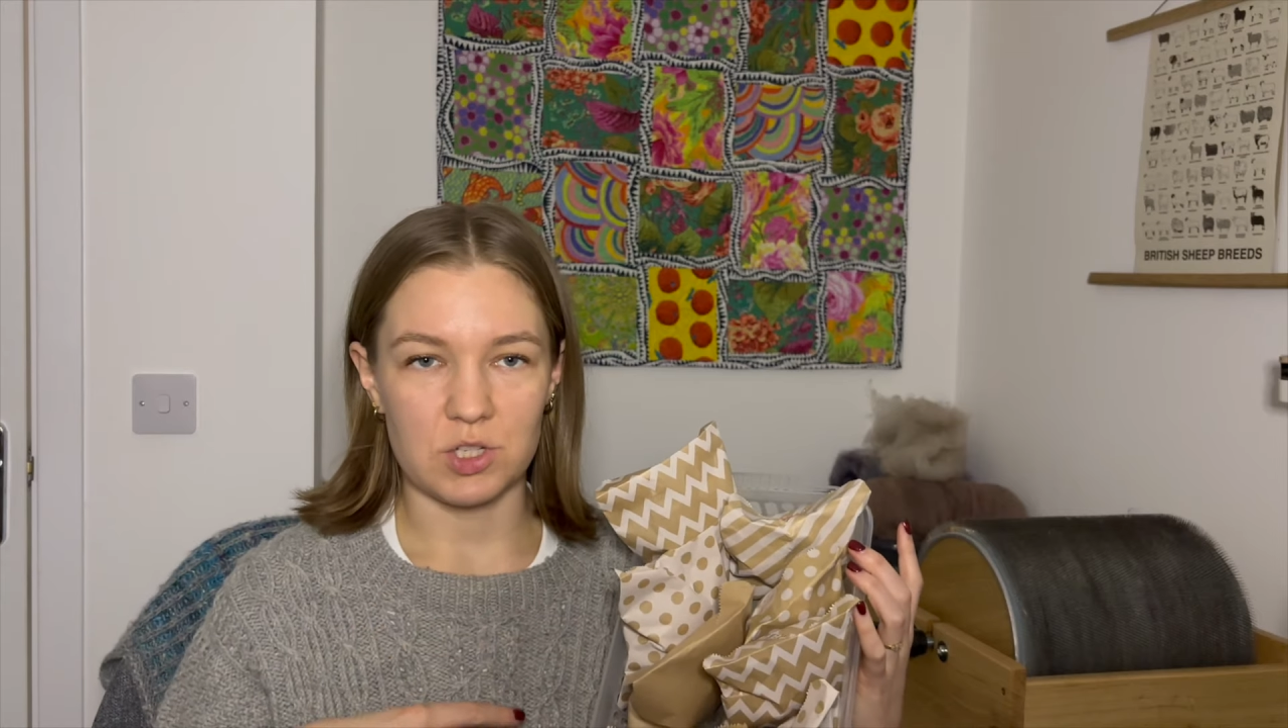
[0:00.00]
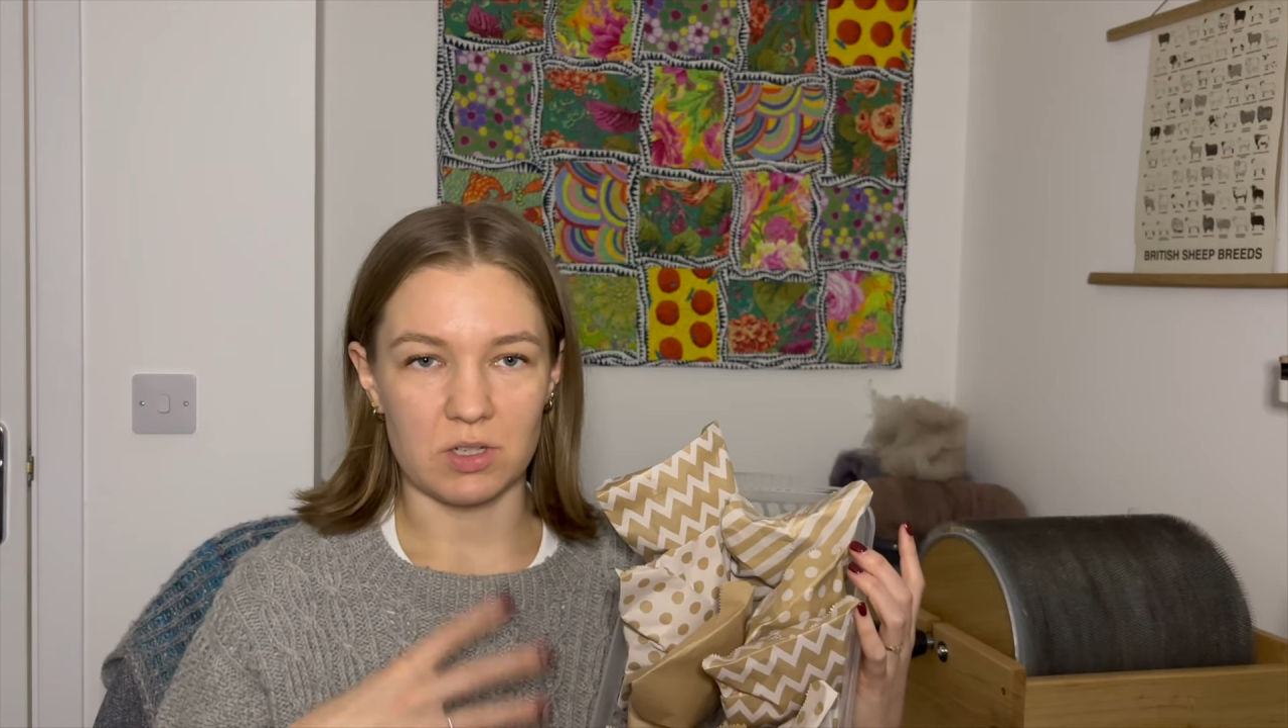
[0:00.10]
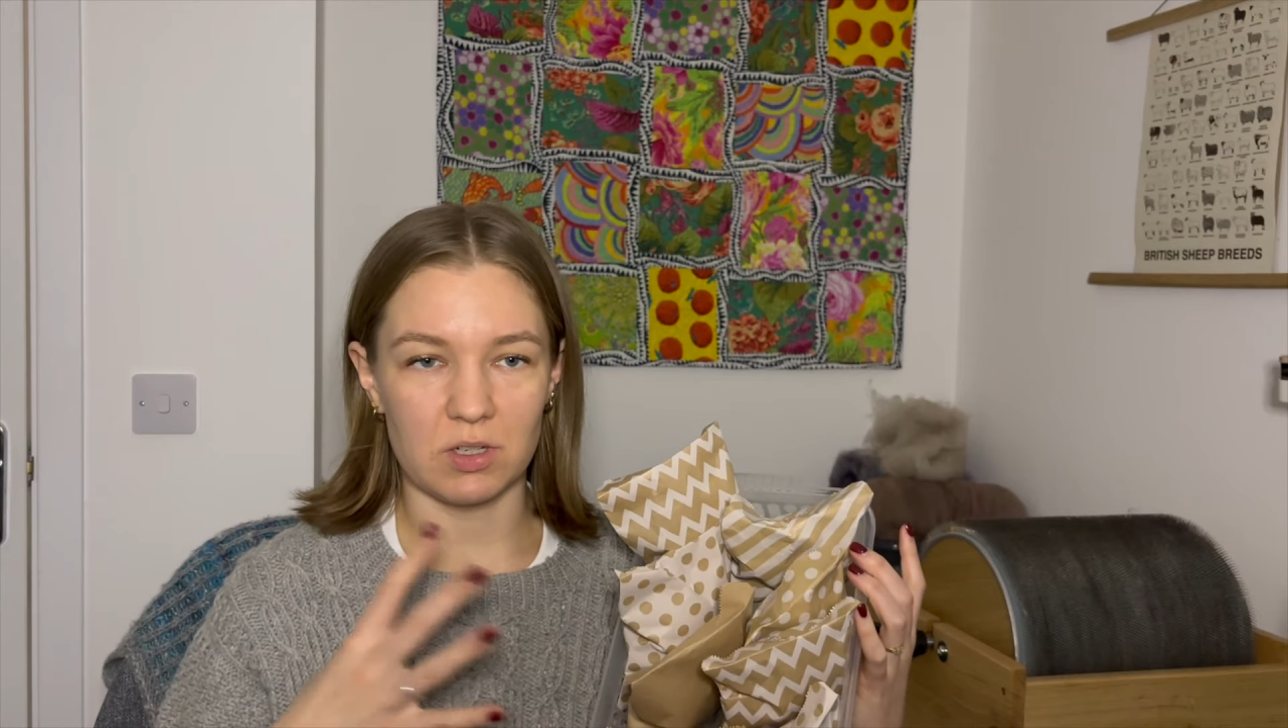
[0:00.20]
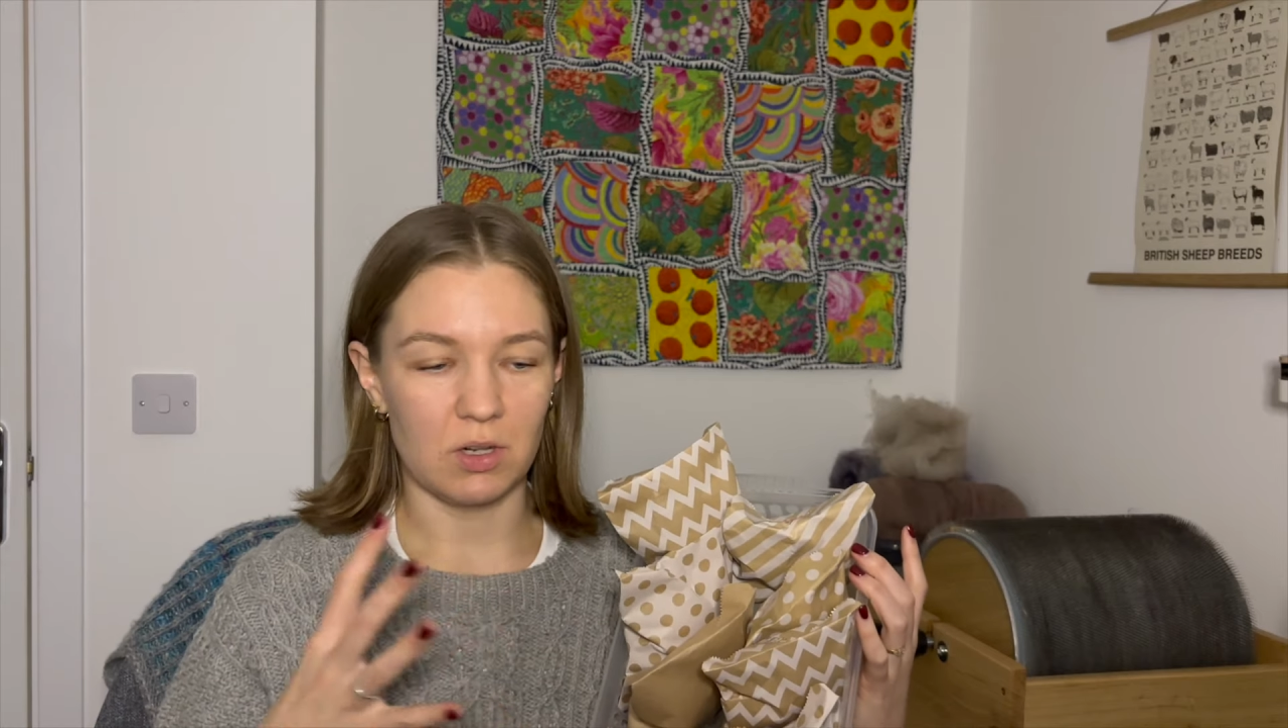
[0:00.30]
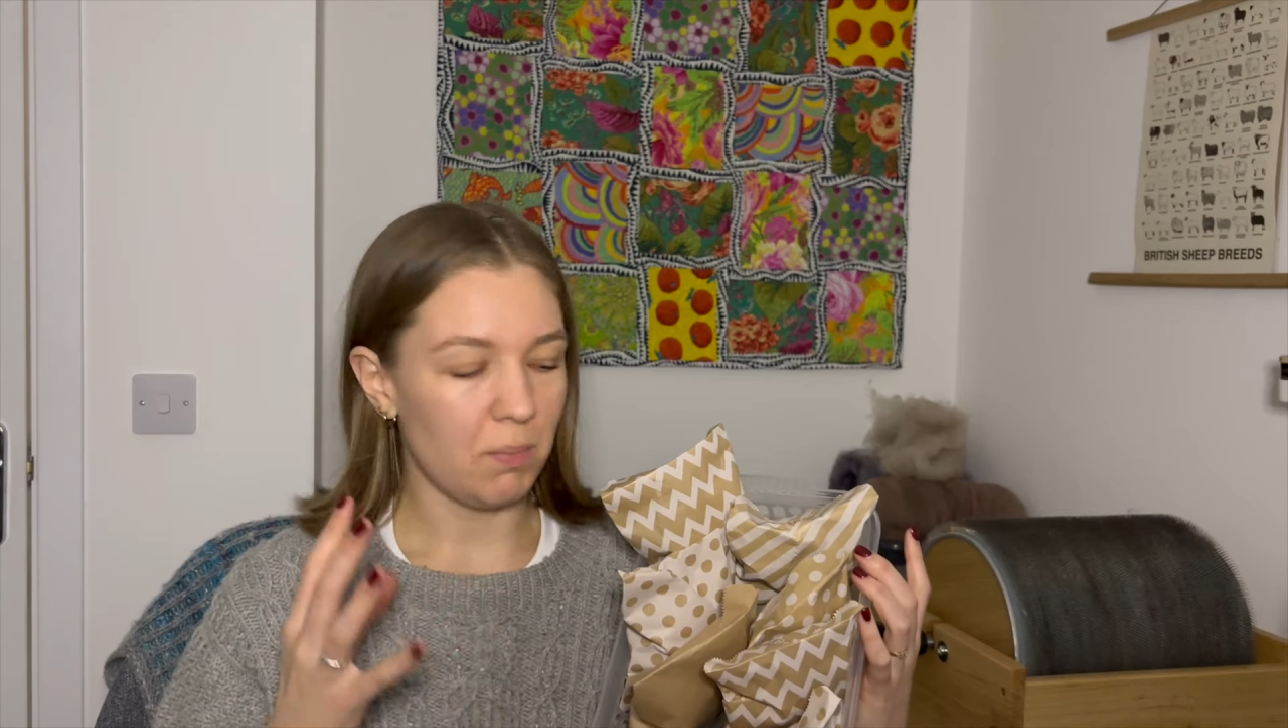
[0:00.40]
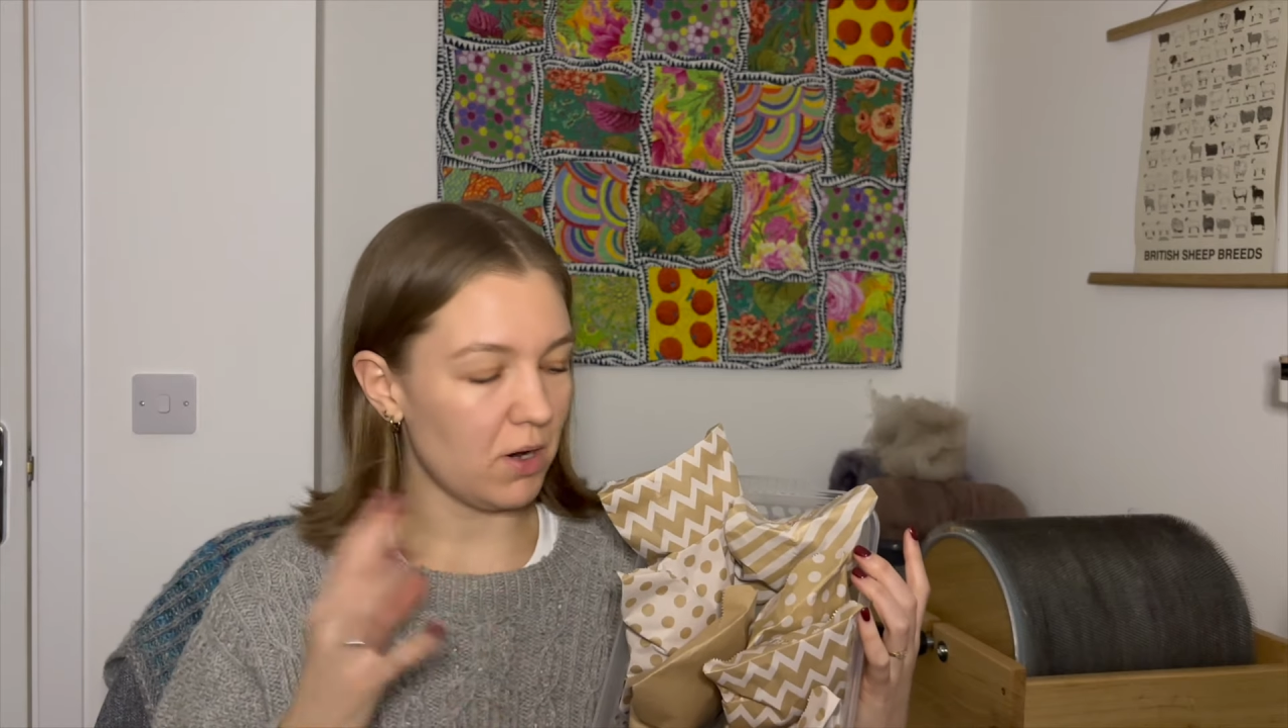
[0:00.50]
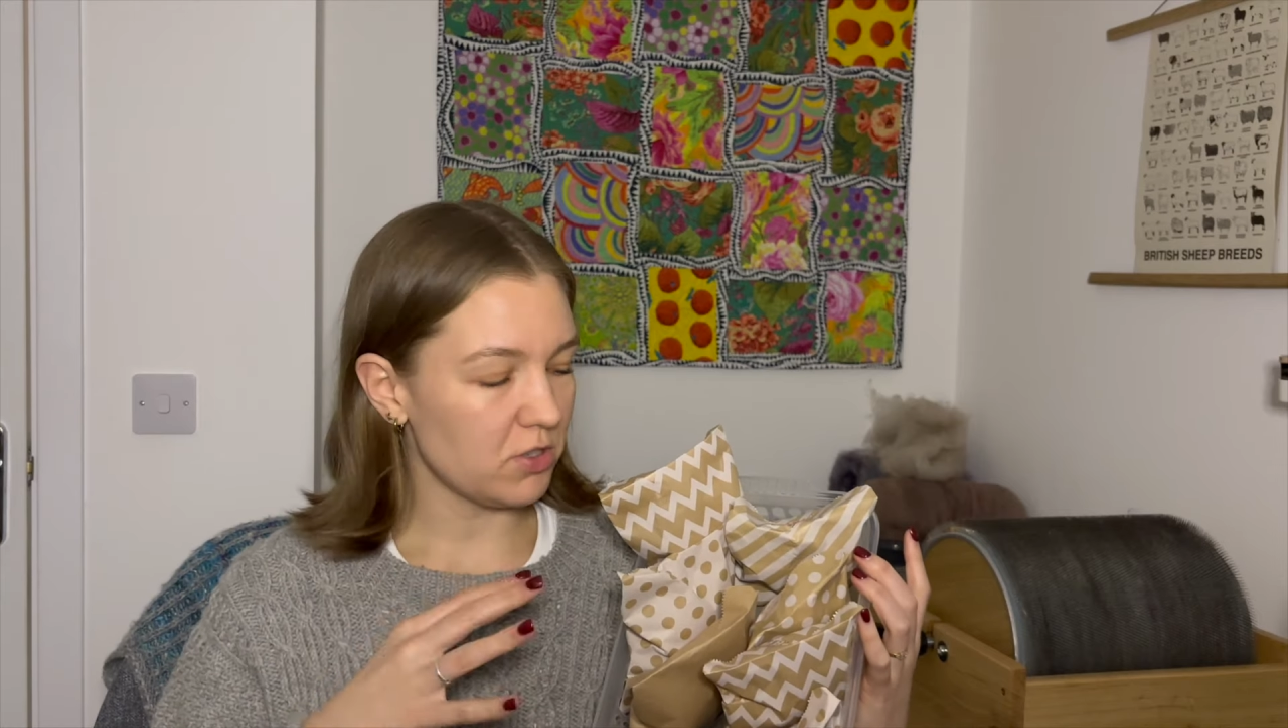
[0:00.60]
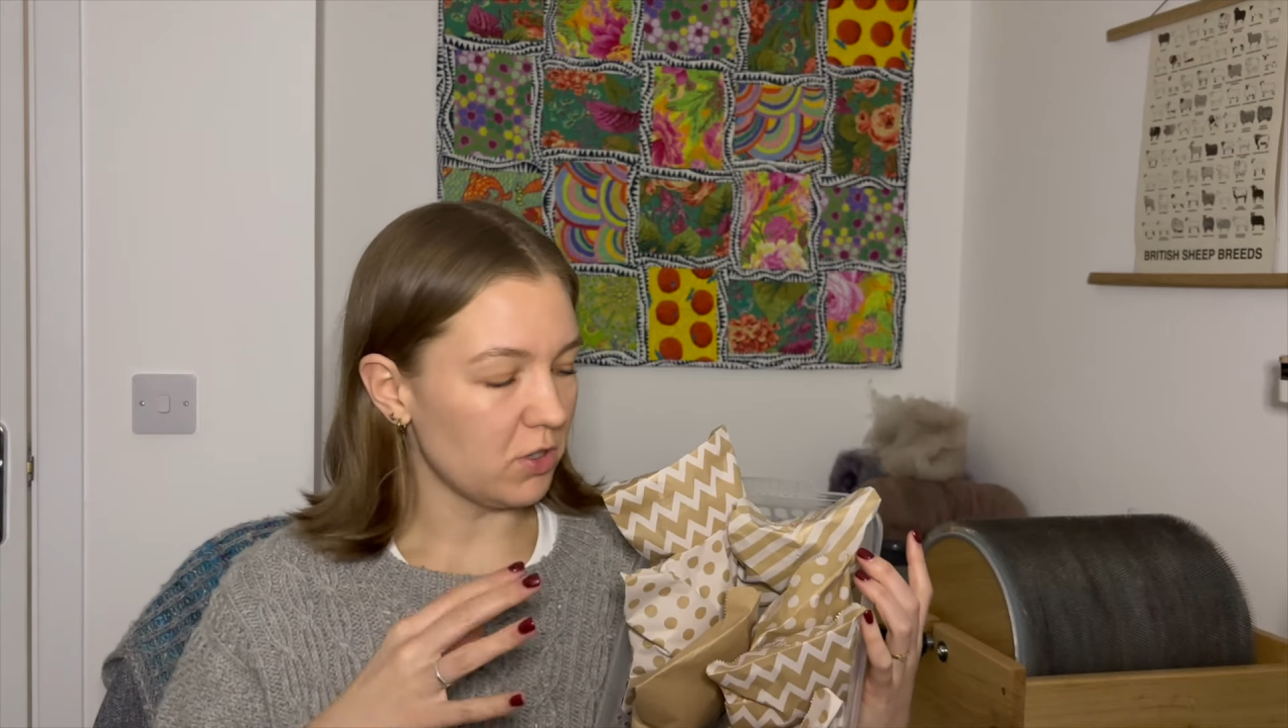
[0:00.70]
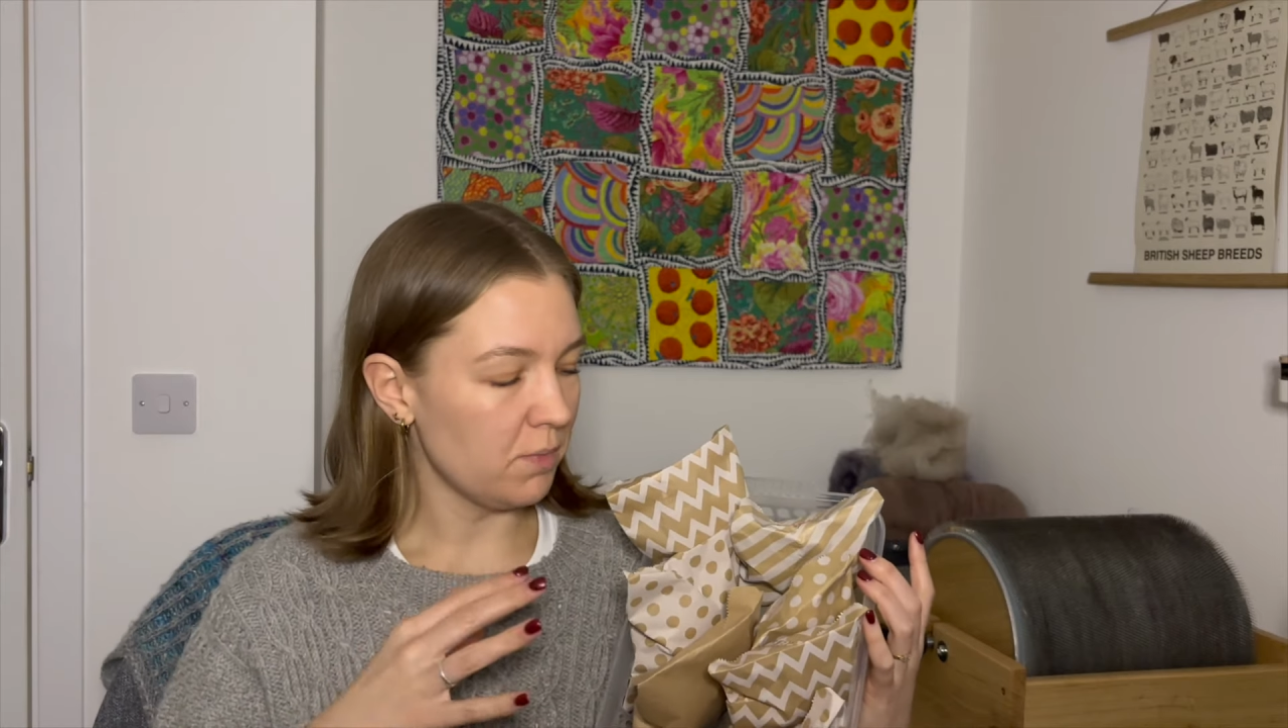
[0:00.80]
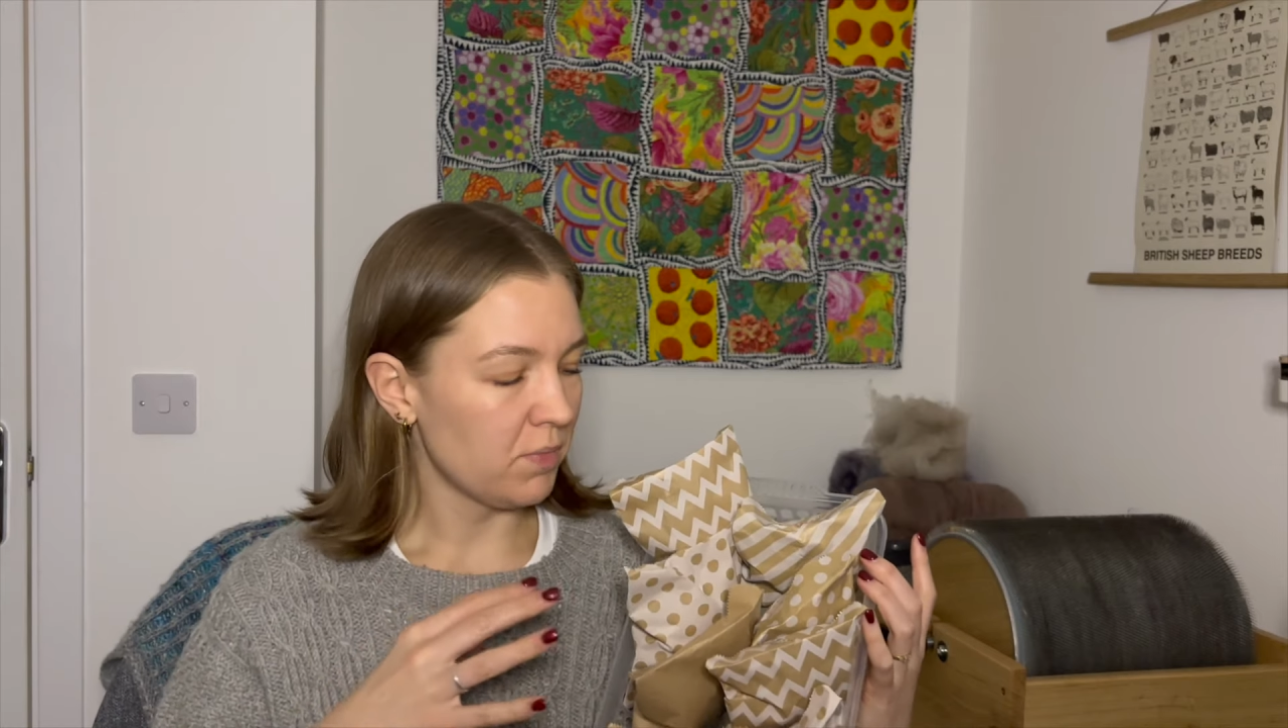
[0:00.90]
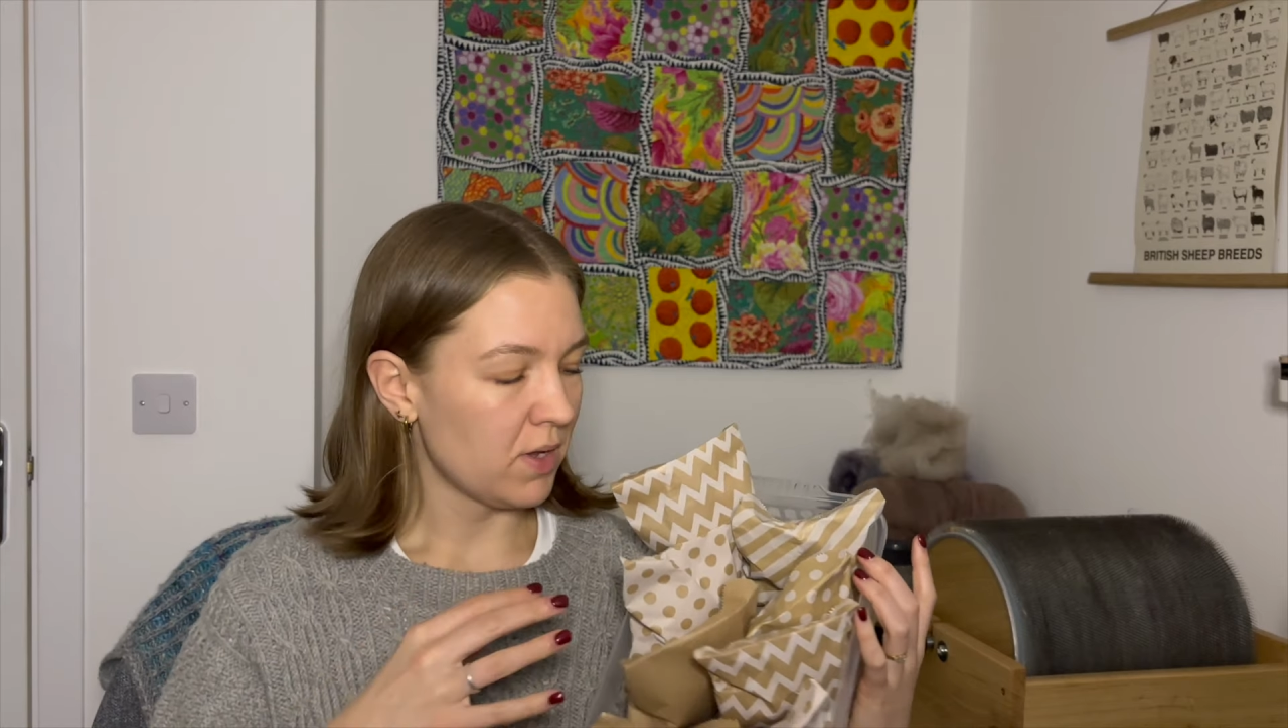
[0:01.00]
little parcel.